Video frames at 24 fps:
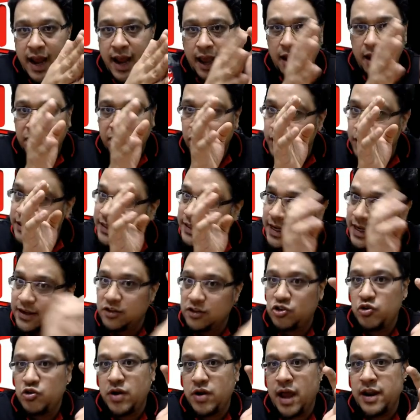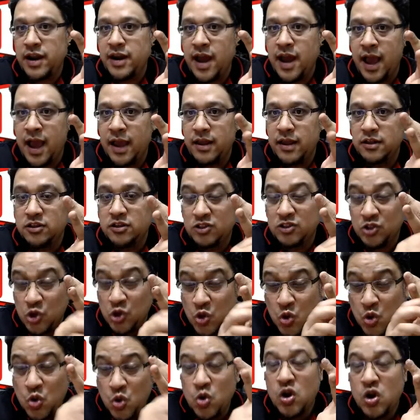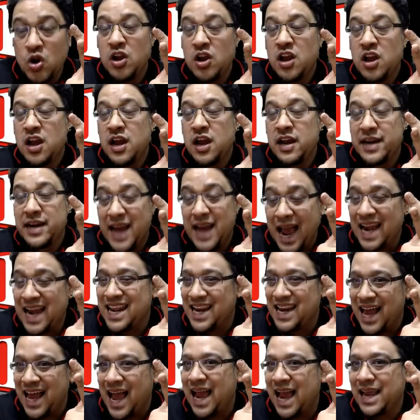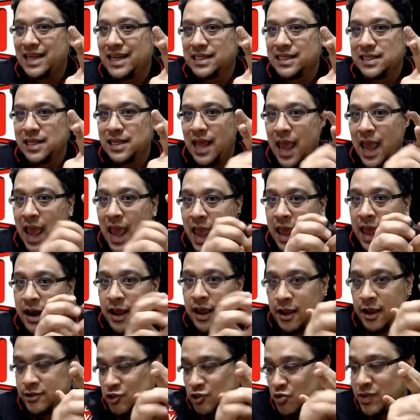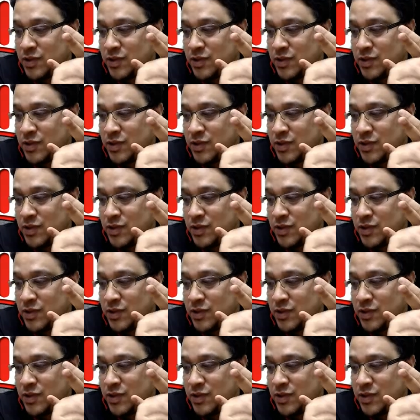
I've only seen 299, and I assume there's a